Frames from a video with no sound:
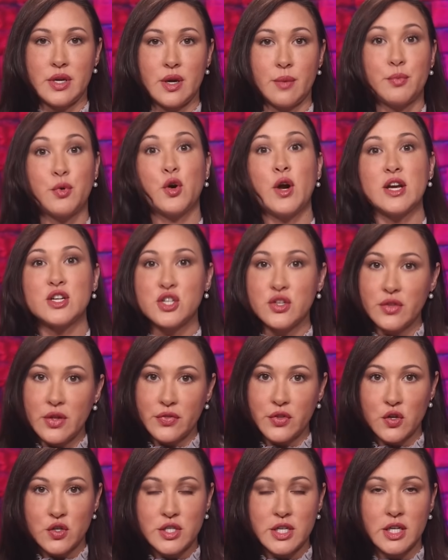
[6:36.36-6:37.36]
oppression
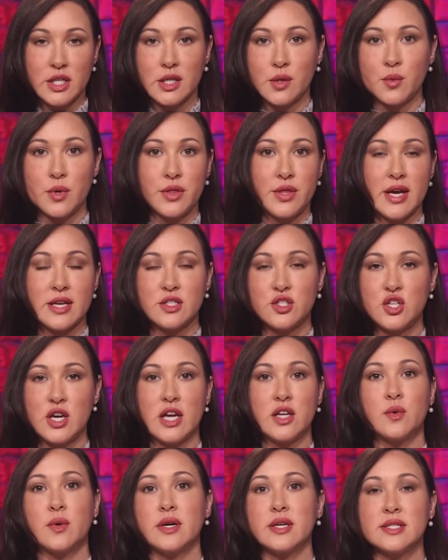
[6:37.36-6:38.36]
that they're dealing with as
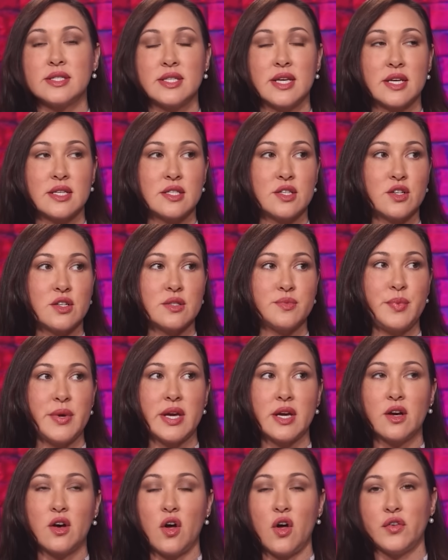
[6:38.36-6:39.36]
January 6ers
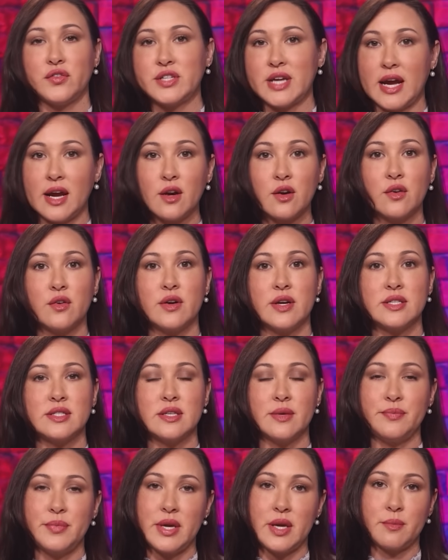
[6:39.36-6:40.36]
being called
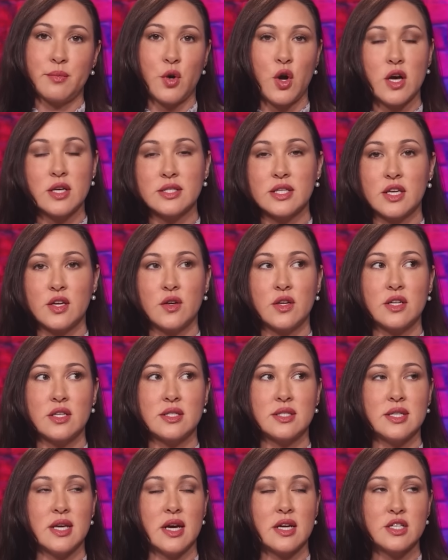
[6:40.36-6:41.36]
terrorists and being prosecuted
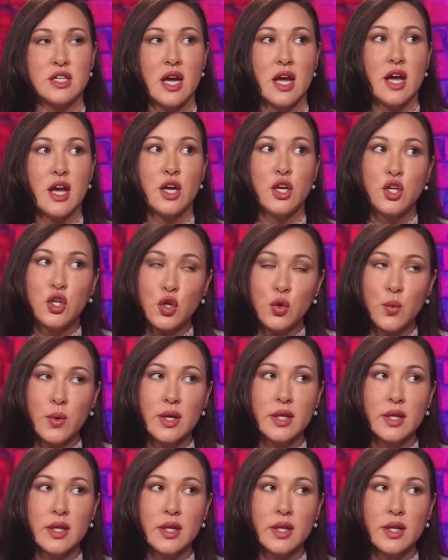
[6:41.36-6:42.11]
as such. You're